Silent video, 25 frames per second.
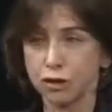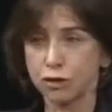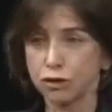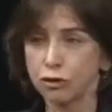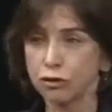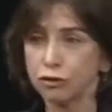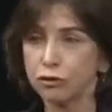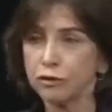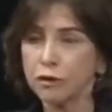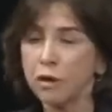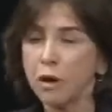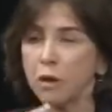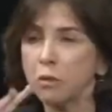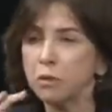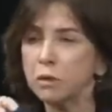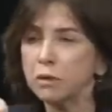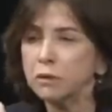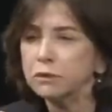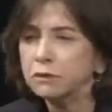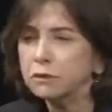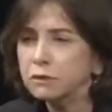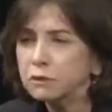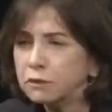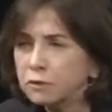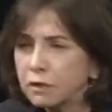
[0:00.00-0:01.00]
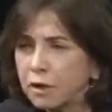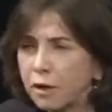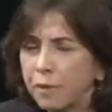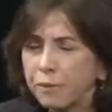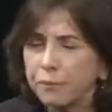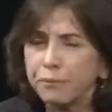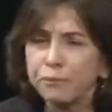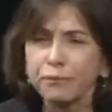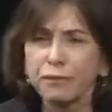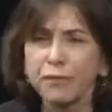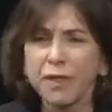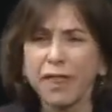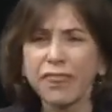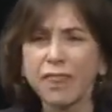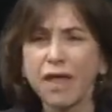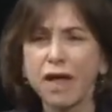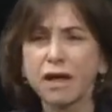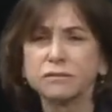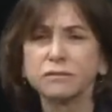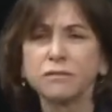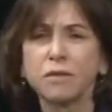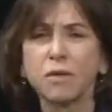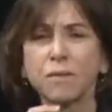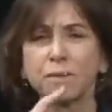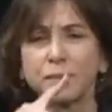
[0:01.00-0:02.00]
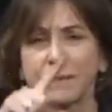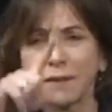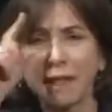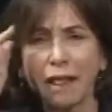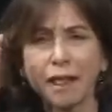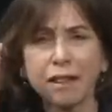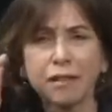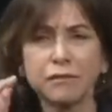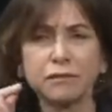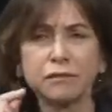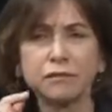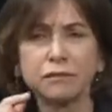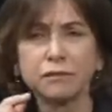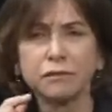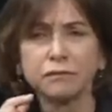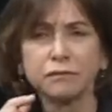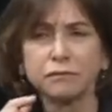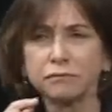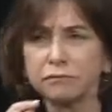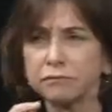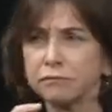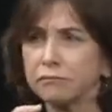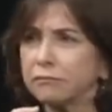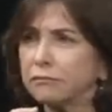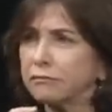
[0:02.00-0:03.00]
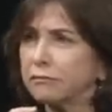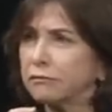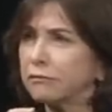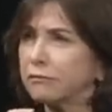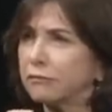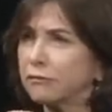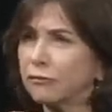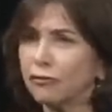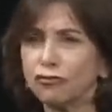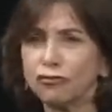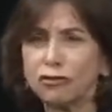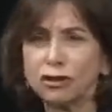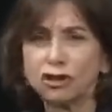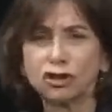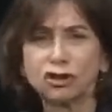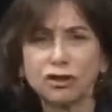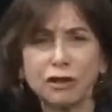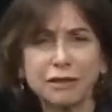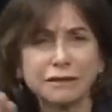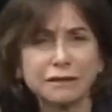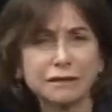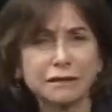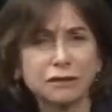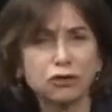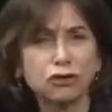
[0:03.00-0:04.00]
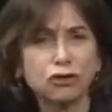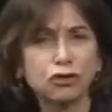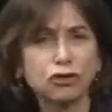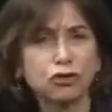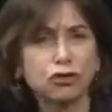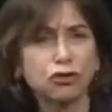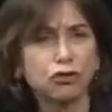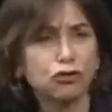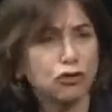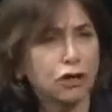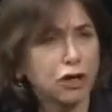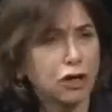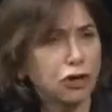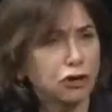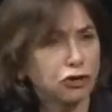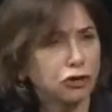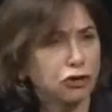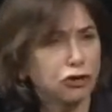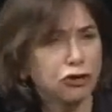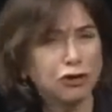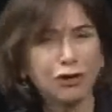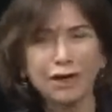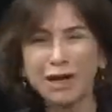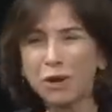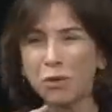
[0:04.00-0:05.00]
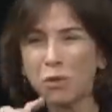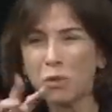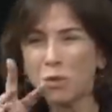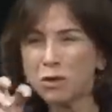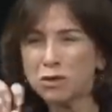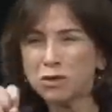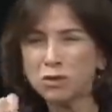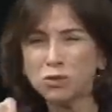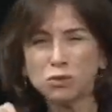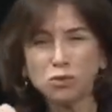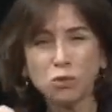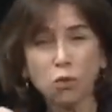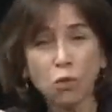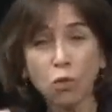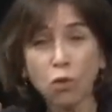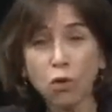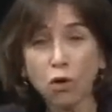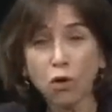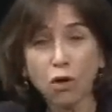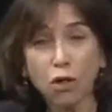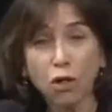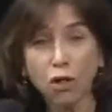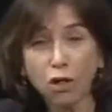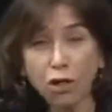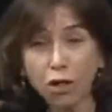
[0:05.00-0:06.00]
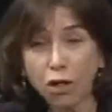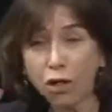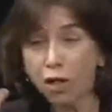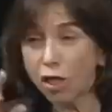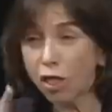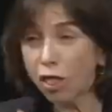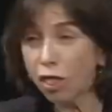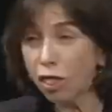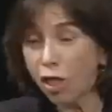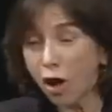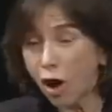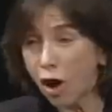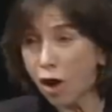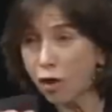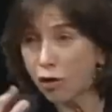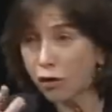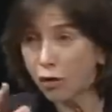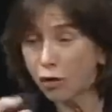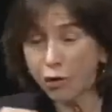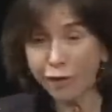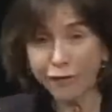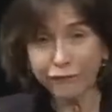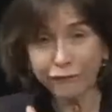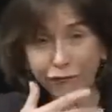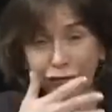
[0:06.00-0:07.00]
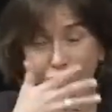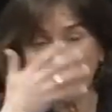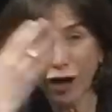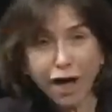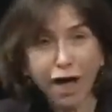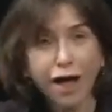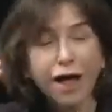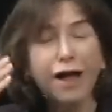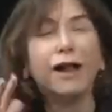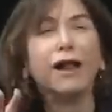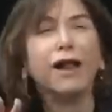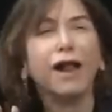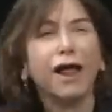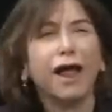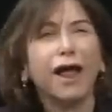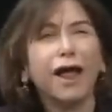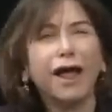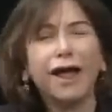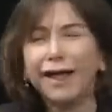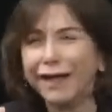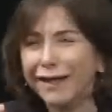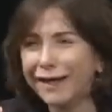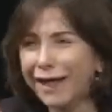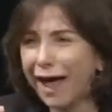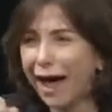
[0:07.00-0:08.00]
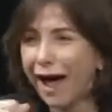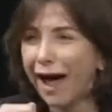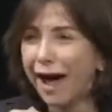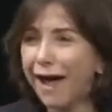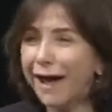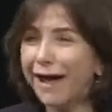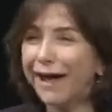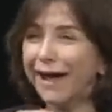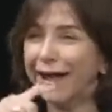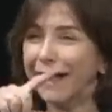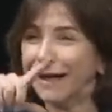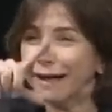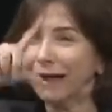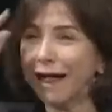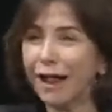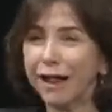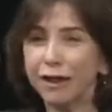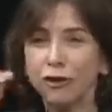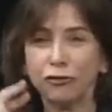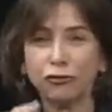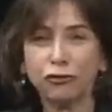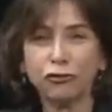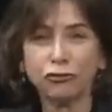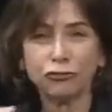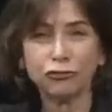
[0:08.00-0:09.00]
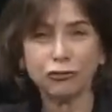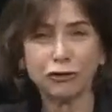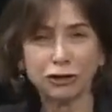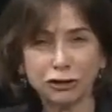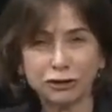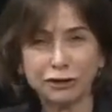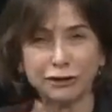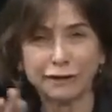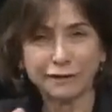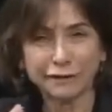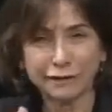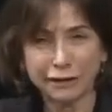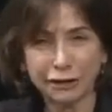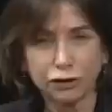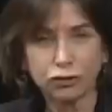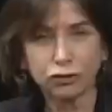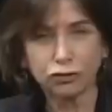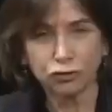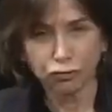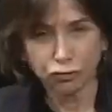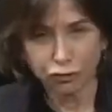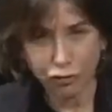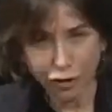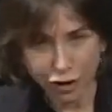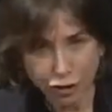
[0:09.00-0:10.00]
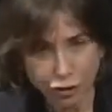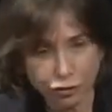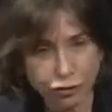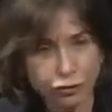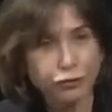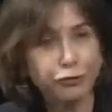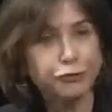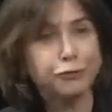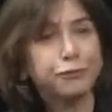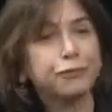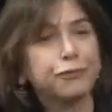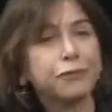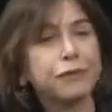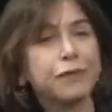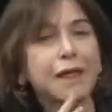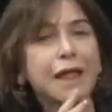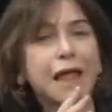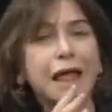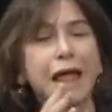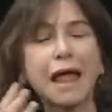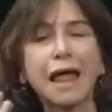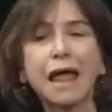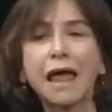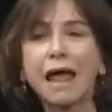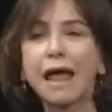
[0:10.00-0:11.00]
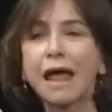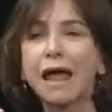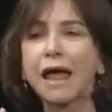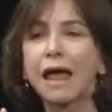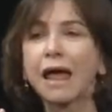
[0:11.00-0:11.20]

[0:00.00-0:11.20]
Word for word: While I was working here, uh, at the time, uh, it was the Gallaudet, I was the director for the Gallaudet Regional Centers. That was so long ago, I'm trying to remember right. Gallaudet Regional Center Director.